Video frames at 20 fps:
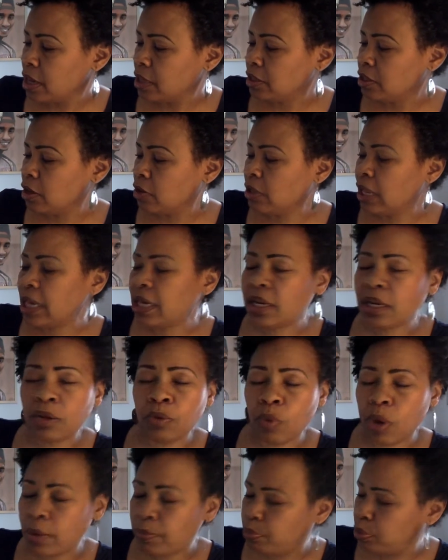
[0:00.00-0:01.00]
Don't let
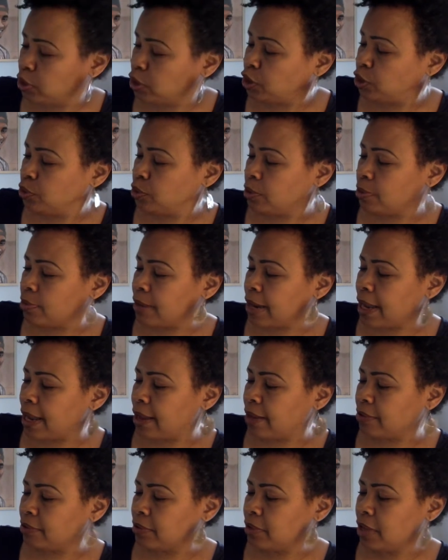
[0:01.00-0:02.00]
anyone push you around.
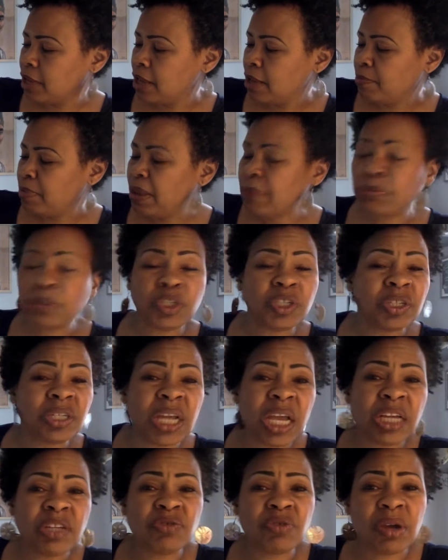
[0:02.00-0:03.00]
People should
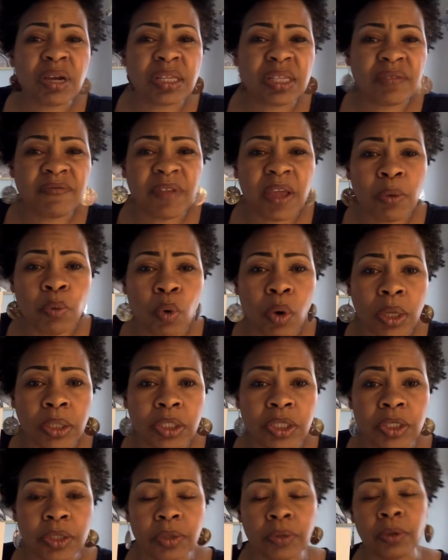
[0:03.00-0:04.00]
take drugs if they want
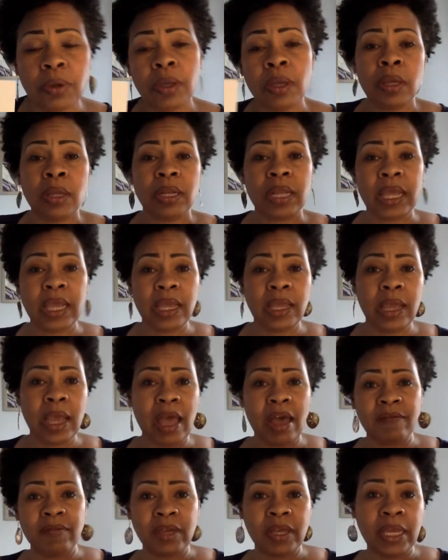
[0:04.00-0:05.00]
to. They
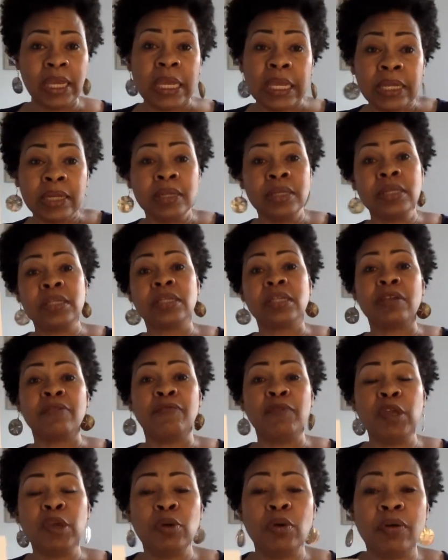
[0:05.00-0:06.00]
have a hedonistic
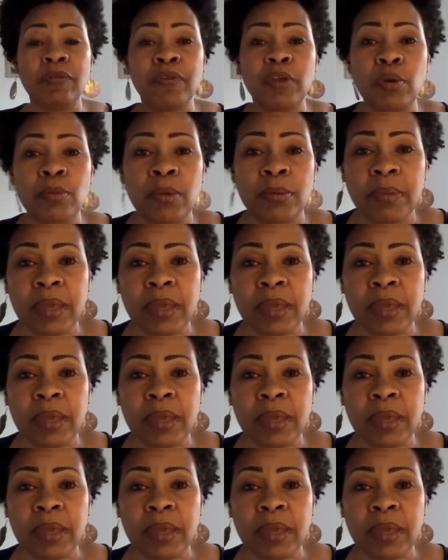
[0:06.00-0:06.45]
view of human